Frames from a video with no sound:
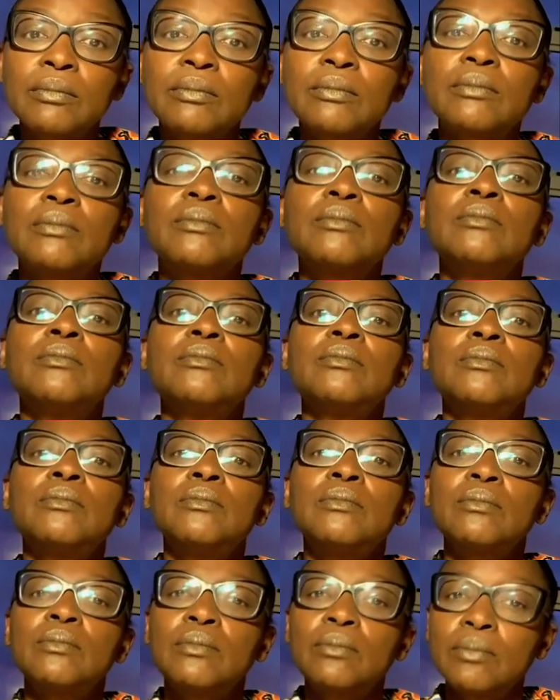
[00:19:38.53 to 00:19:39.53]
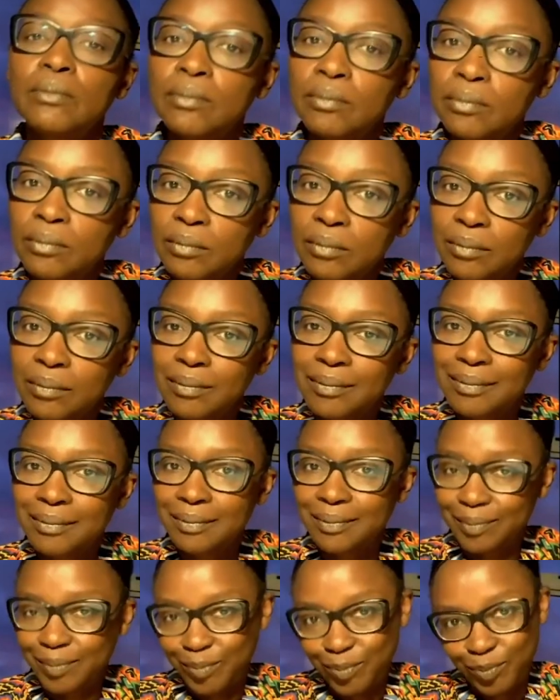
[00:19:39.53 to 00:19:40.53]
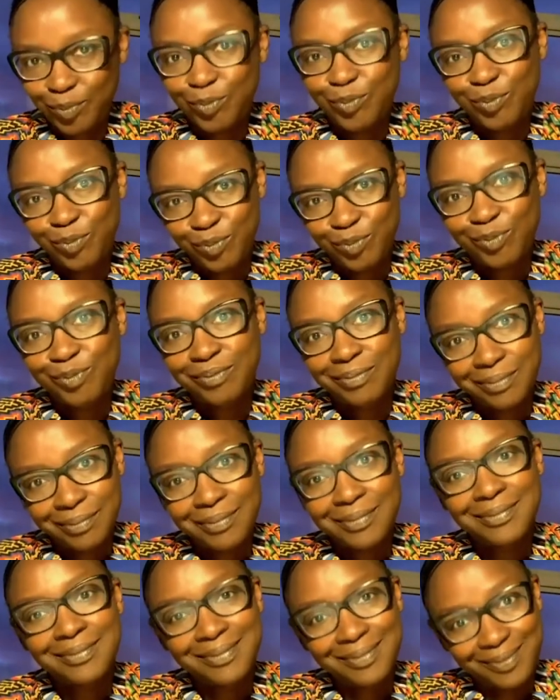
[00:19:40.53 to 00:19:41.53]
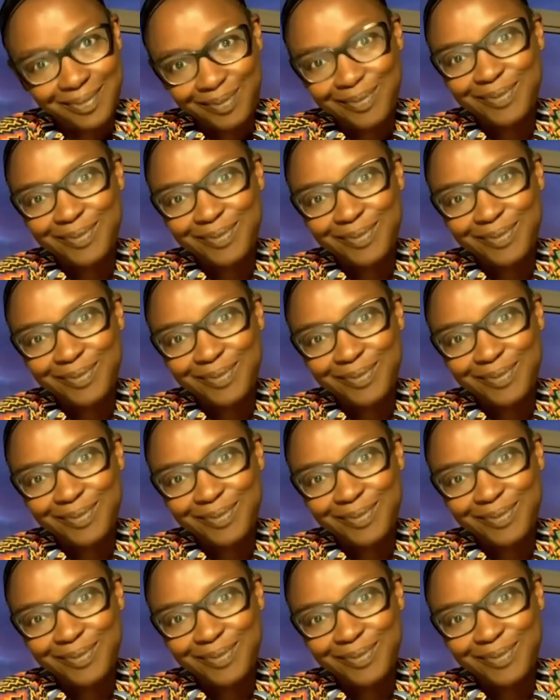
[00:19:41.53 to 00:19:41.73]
discuss with artists, they express the need